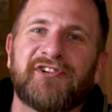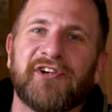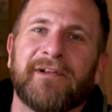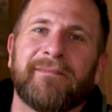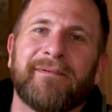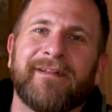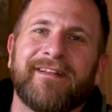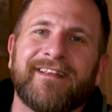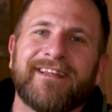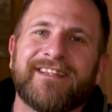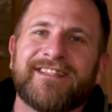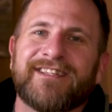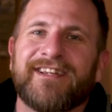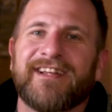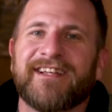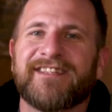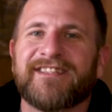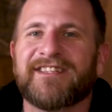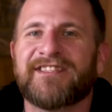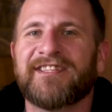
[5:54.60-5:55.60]
should have been listed
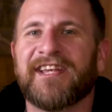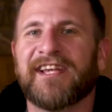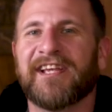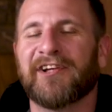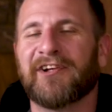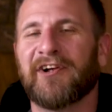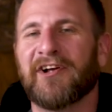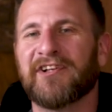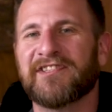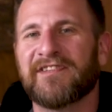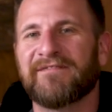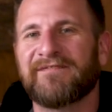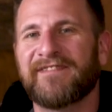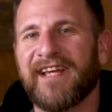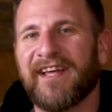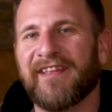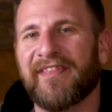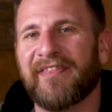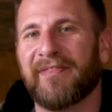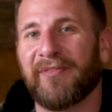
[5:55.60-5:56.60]
as a second cause of
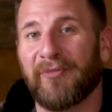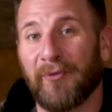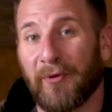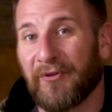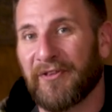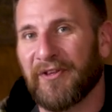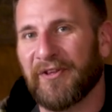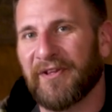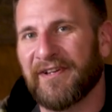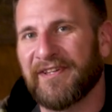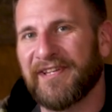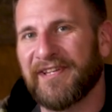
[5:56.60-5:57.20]
death north of the